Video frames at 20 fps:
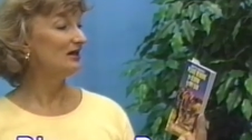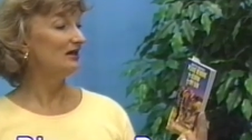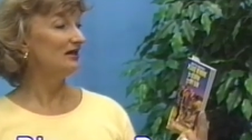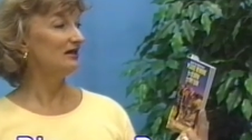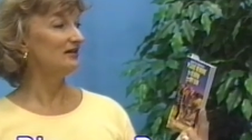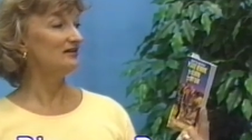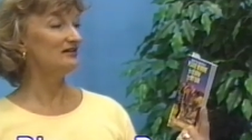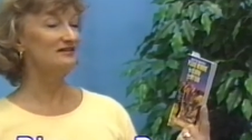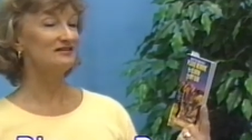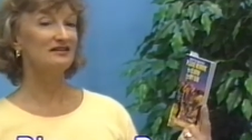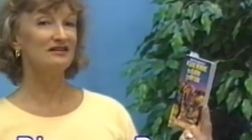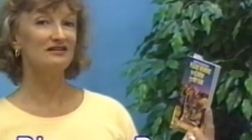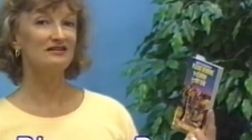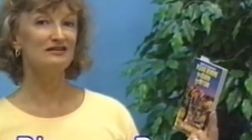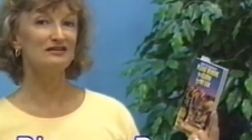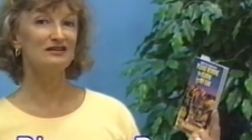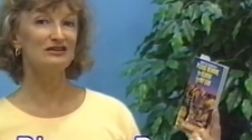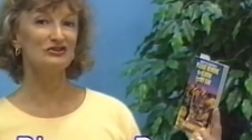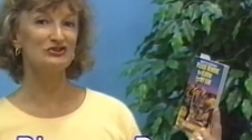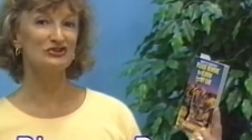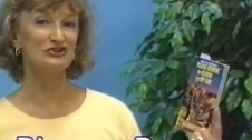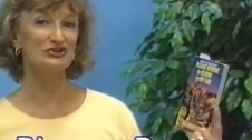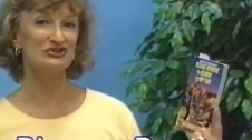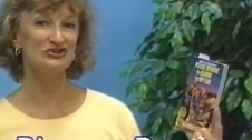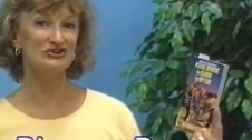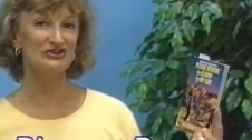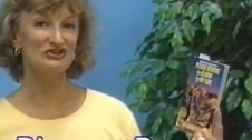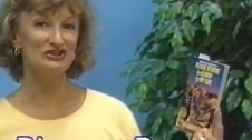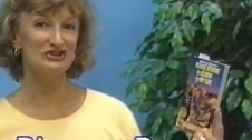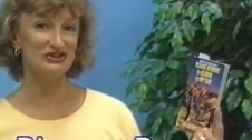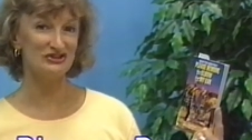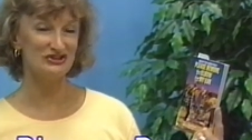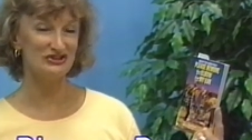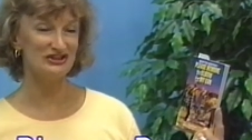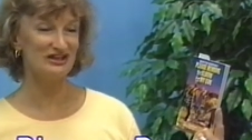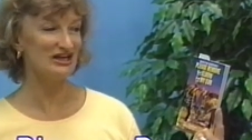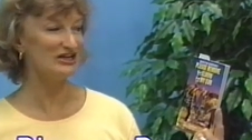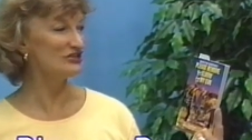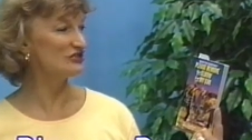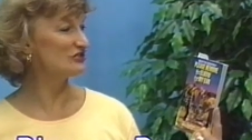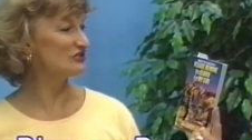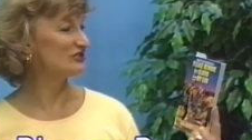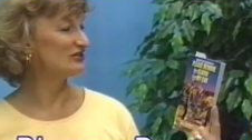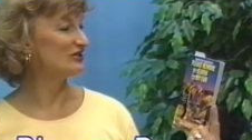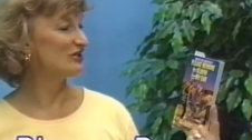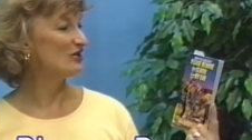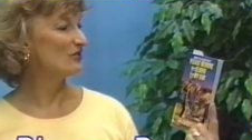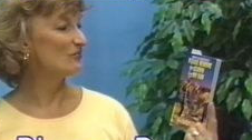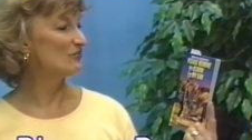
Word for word: And these kids in this detention